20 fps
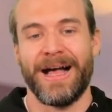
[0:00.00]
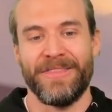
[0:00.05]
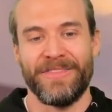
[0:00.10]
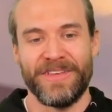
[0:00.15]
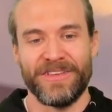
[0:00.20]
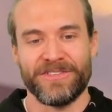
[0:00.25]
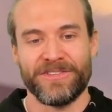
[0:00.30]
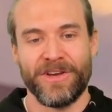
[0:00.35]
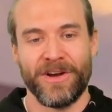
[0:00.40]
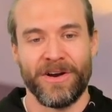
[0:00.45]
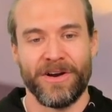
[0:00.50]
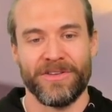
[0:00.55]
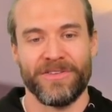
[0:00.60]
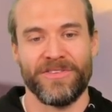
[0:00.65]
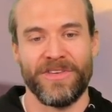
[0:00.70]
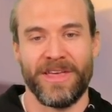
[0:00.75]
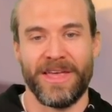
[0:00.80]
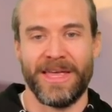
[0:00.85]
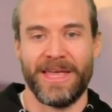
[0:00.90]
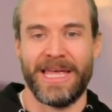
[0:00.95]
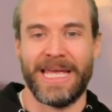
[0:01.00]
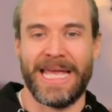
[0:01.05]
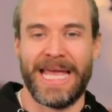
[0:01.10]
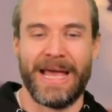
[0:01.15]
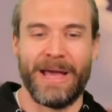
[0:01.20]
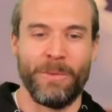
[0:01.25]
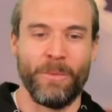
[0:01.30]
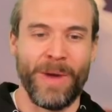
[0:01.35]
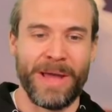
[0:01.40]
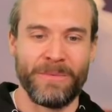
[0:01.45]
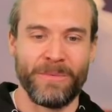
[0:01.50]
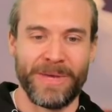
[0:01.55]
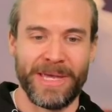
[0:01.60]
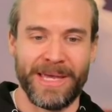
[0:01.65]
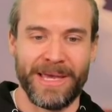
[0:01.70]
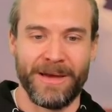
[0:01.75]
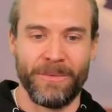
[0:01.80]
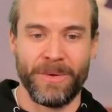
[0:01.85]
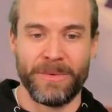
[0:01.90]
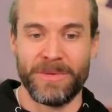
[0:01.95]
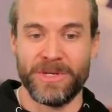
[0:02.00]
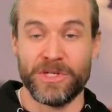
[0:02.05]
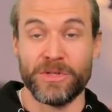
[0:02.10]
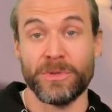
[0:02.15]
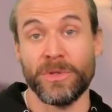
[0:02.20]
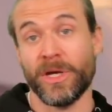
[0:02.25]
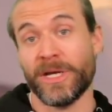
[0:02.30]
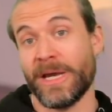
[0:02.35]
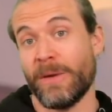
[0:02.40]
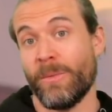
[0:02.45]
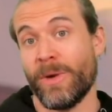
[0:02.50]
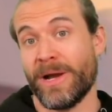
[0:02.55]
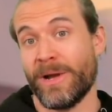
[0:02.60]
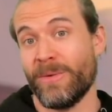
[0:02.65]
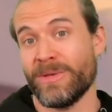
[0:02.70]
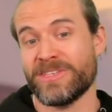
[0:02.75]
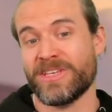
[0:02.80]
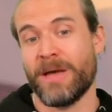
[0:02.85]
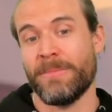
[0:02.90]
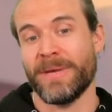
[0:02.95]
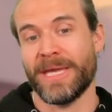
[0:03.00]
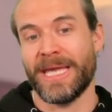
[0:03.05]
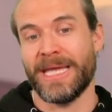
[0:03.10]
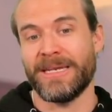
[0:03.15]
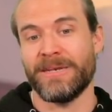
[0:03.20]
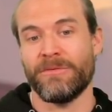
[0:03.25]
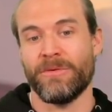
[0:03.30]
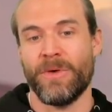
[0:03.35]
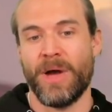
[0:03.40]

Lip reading: these cards when we do look at what's coming in